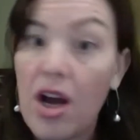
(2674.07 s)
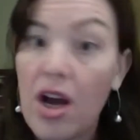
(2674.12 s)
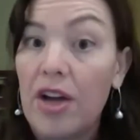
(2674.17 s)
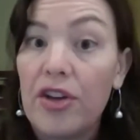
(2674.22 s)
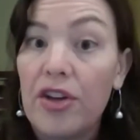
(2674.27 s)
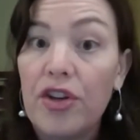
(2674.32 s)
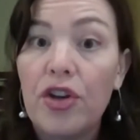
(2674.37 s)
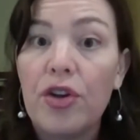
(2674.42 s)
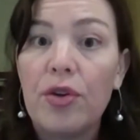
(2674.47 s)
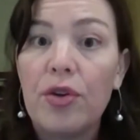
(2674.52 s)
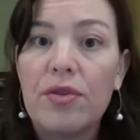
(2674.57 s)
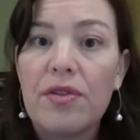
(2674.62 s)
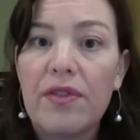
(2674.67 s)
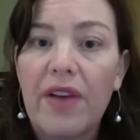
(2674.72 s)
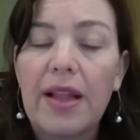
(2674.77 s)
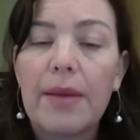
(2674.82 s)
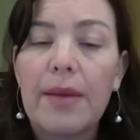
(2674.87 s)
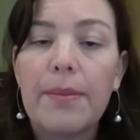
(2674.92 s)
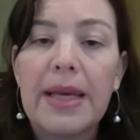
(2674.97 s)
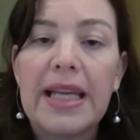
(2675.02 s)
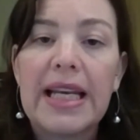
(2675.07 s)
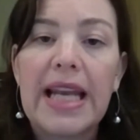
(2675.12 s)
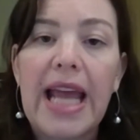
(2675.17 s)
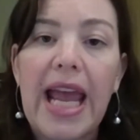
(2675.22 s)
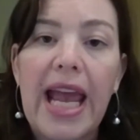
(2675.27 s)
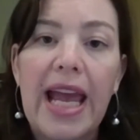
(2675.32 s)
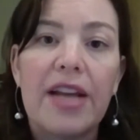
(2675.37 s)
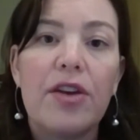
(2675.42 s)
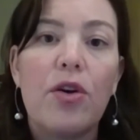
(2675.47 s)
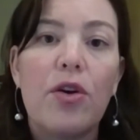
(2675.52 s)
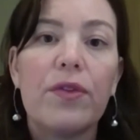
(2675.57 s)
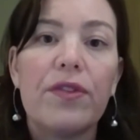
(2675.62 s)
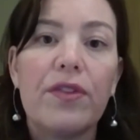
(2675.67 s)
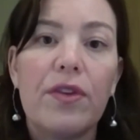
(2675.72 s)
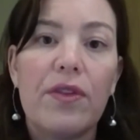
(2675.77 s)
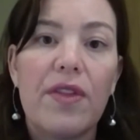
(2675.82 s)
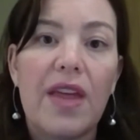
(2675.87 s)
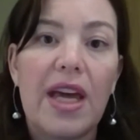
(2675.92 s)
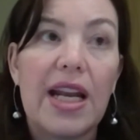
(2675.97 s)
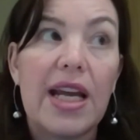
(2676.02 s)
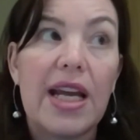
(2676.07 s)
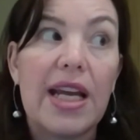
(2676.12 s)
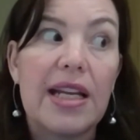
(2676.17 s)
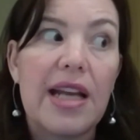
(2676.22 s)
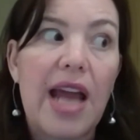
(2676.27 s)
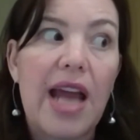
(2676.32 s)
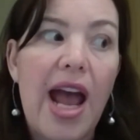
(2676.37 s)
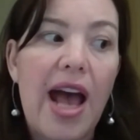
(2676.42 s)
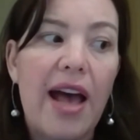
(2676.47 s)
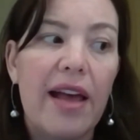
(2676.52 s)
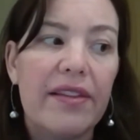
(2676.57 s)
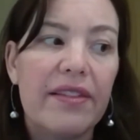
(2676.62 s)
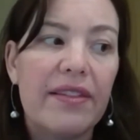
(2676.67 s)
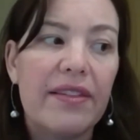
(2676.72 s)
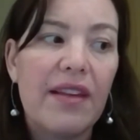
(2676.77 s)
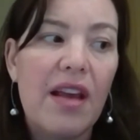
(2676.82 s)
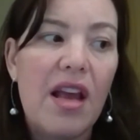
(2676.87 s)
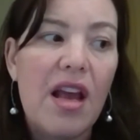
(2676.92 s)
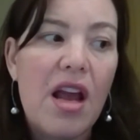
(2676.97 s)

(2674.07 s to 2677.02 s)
new development, and also that it has